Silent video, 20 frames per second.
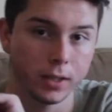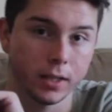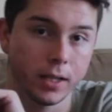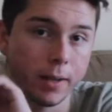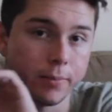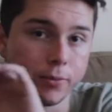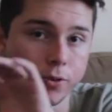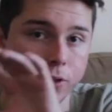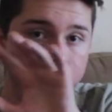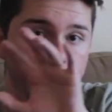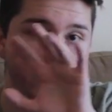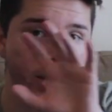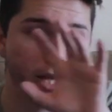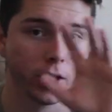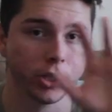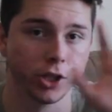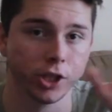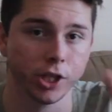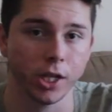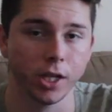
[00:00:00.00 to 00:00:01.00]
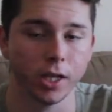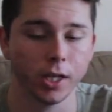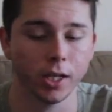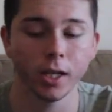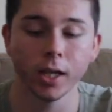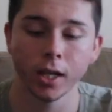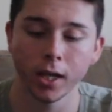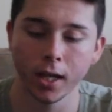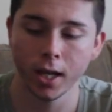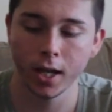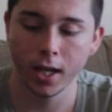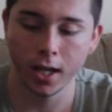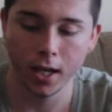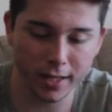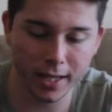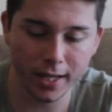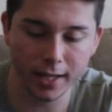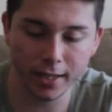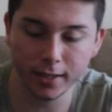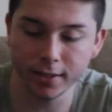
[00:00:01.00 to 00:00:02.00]
capture all that shit.
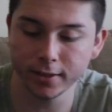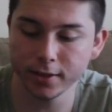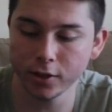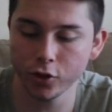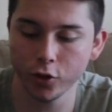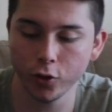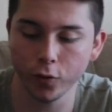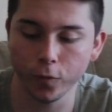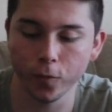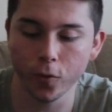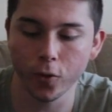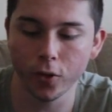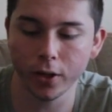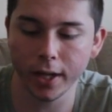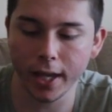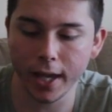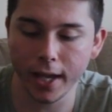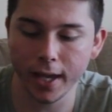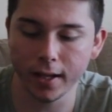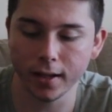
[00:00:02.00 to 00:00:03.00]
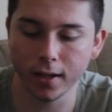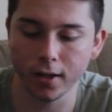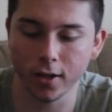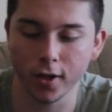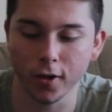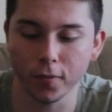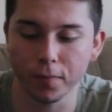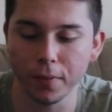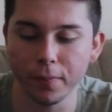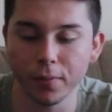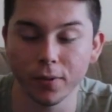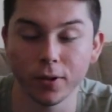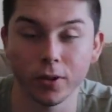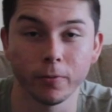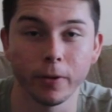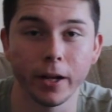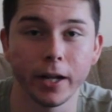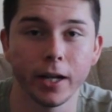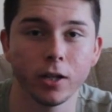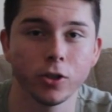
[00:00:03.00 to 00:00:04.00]
And it doesn't shoot 4K, and a lot of people are
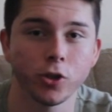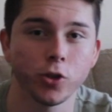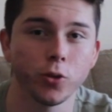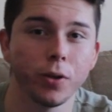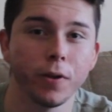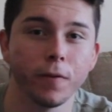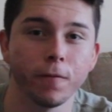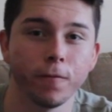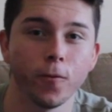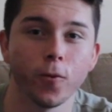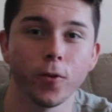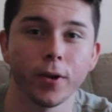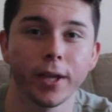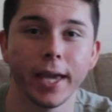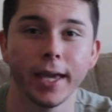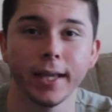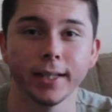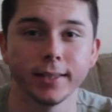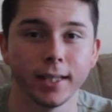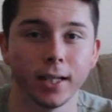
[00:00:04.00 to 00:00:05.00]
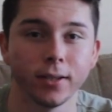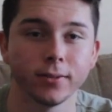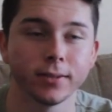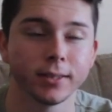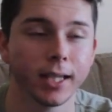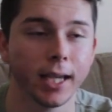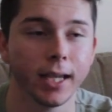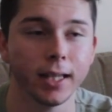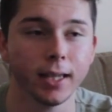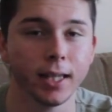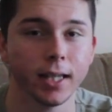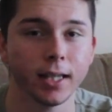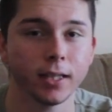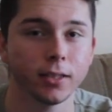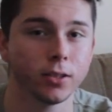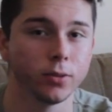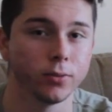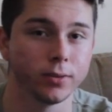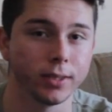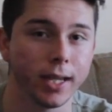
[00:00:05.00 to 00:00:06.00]
right now shooting 4K and downscaling
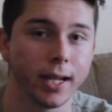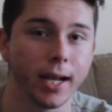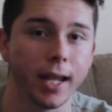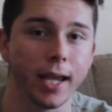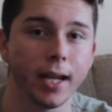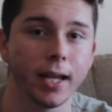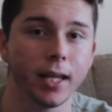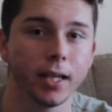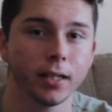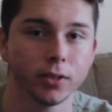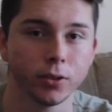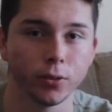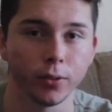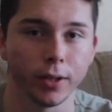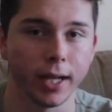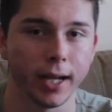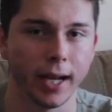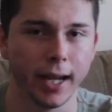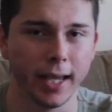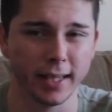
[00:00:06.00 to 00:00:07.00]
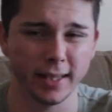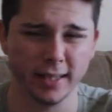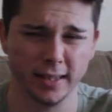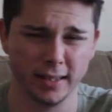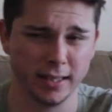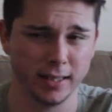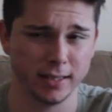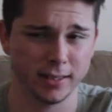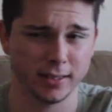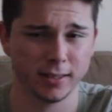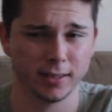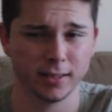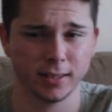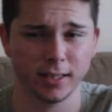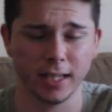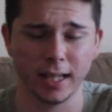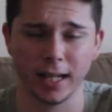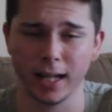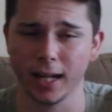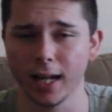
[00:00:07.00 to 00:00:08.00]
it to 1080 to get like this
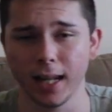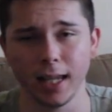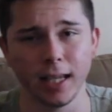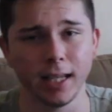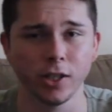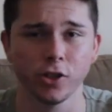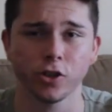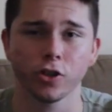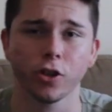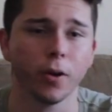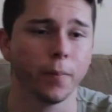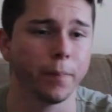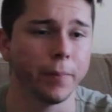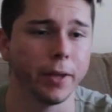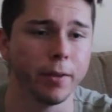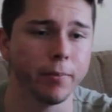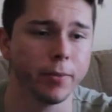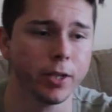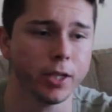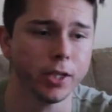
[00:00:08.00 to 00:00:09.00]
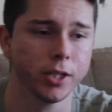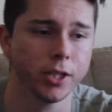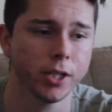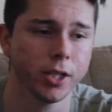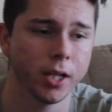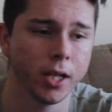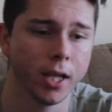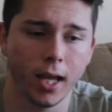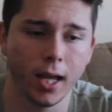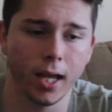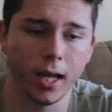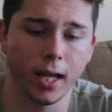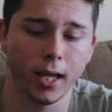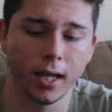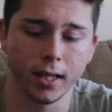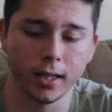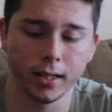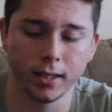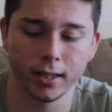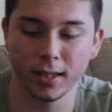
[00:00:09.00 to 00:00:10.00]
clean, sharp image.
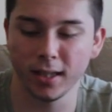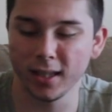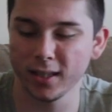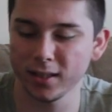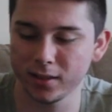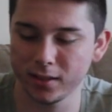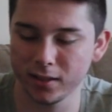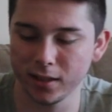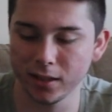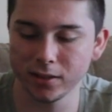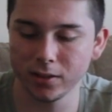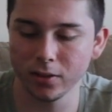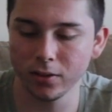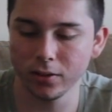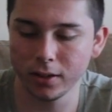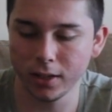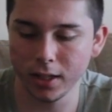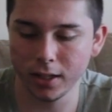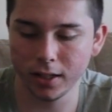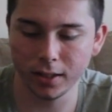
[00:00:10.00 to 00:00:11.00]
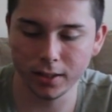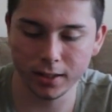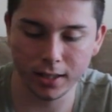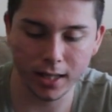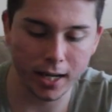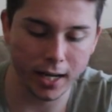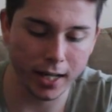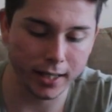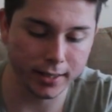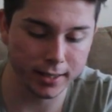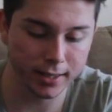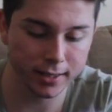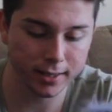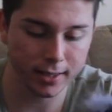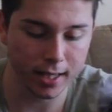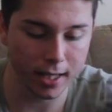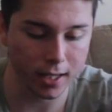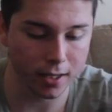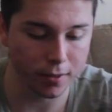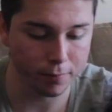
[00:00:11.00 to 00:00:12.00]
and that's the only thing that I
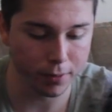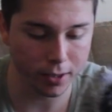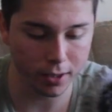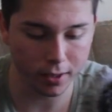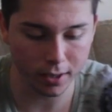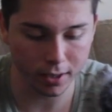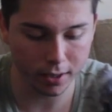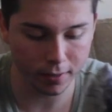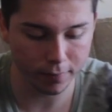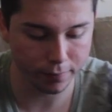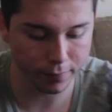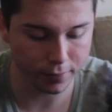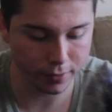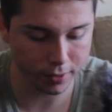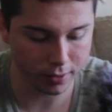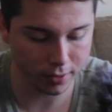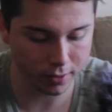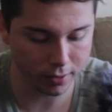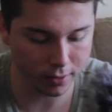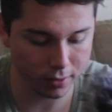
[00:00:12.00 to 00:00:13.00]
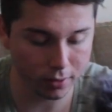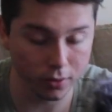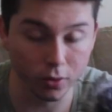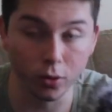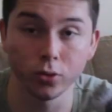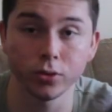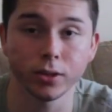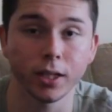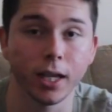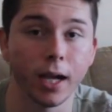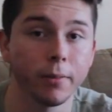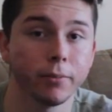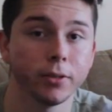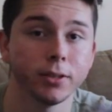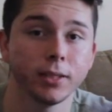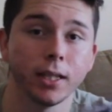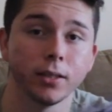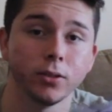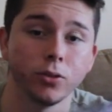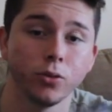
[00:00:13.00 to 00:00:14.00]
dislike about it. But those
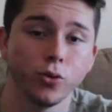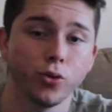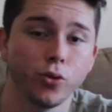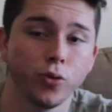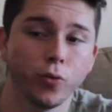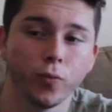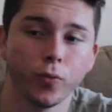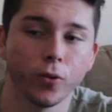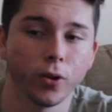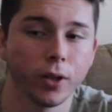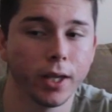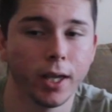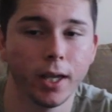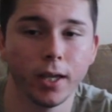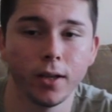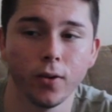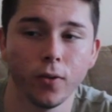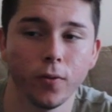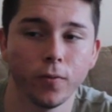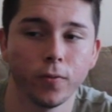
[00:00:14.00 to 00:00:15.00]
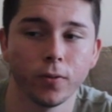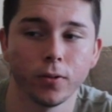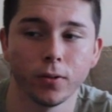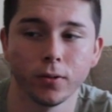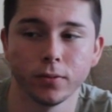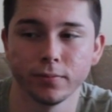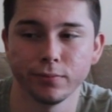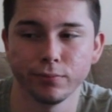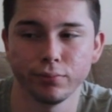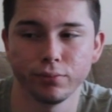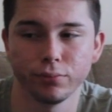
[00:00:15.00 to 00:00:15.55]
cameras that do shoot 4K go for